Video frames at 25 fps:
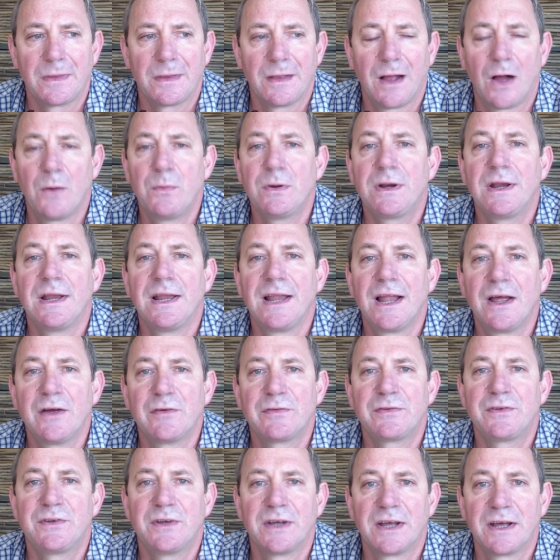I would
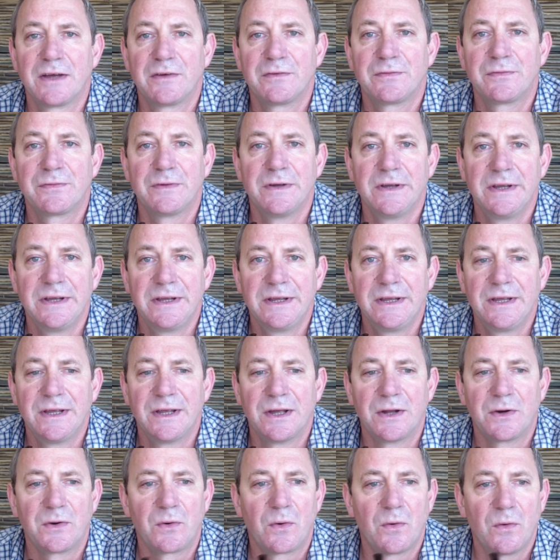love to have
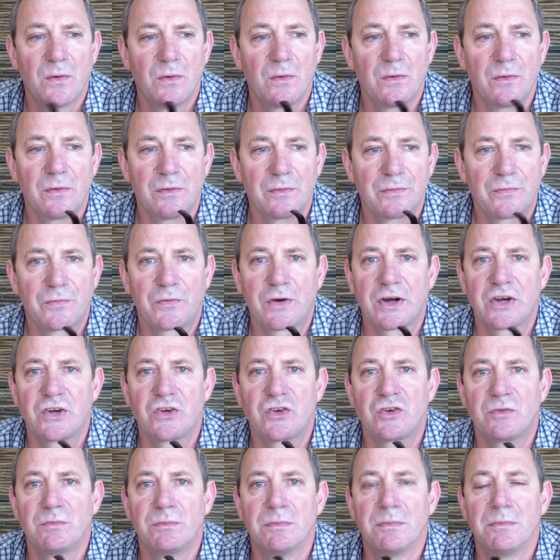raw
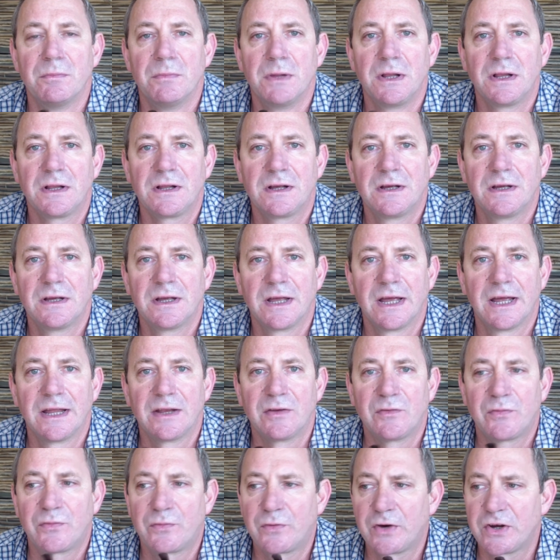fresh milk
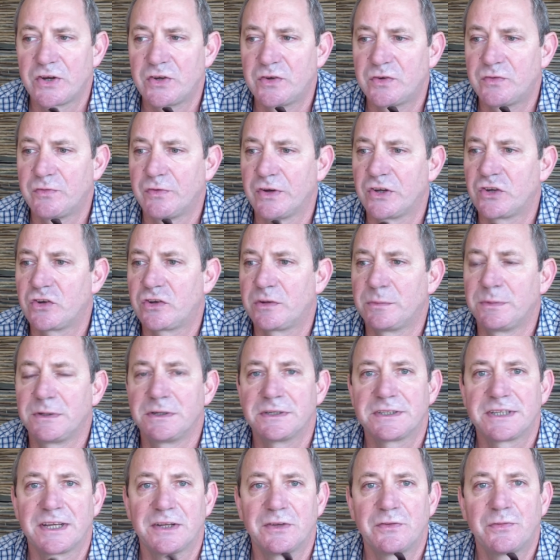and fresh
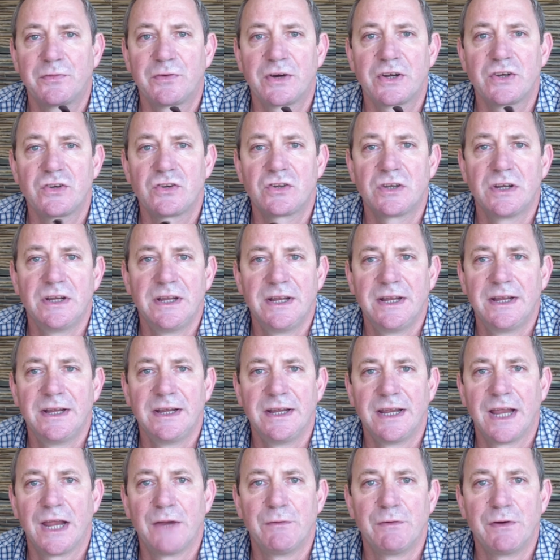vegetables and fresh
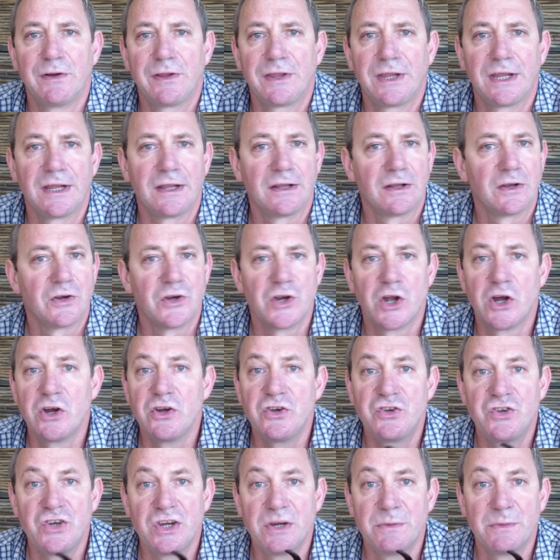everything, no
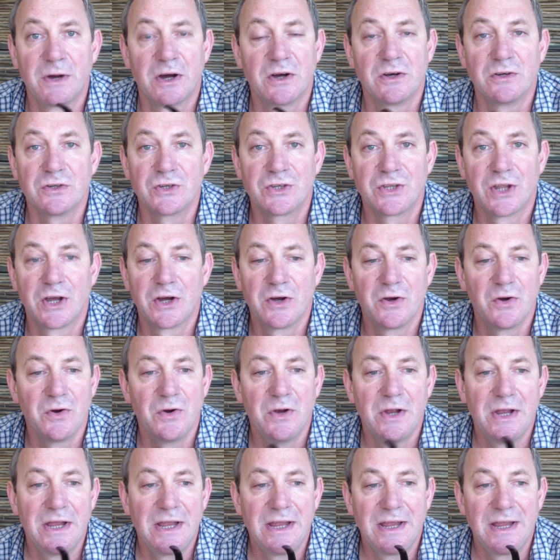GMOs,
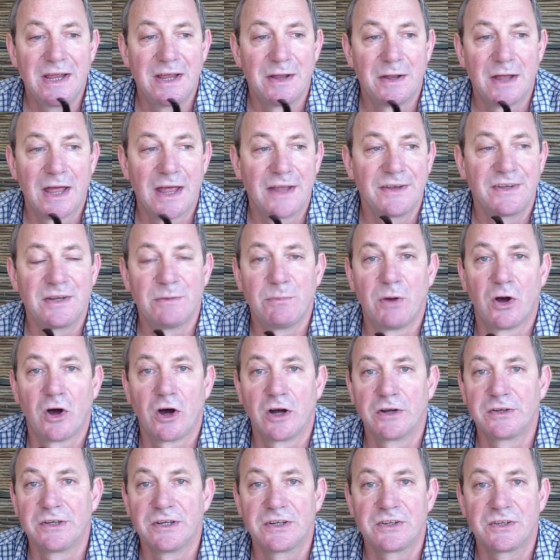no
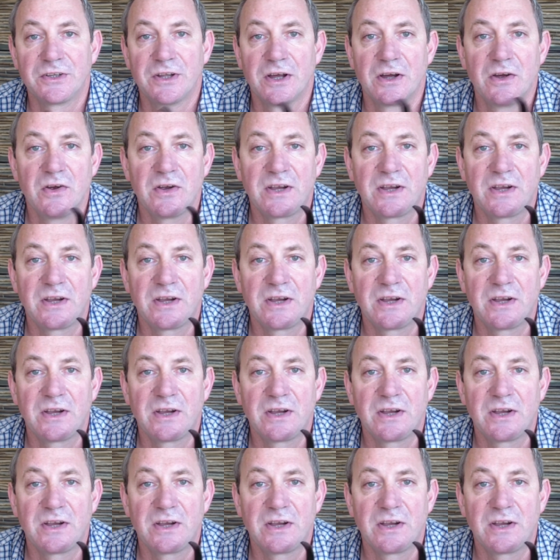antibiotics, no